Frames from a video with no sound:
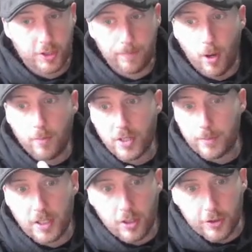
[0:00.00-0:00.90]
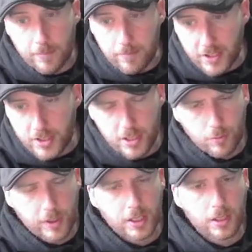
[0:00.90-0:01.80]
pops up in a lot of the myths that
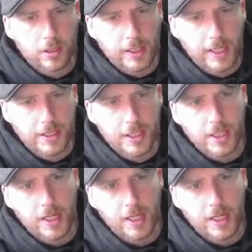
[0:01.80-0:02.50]
we're going to look at,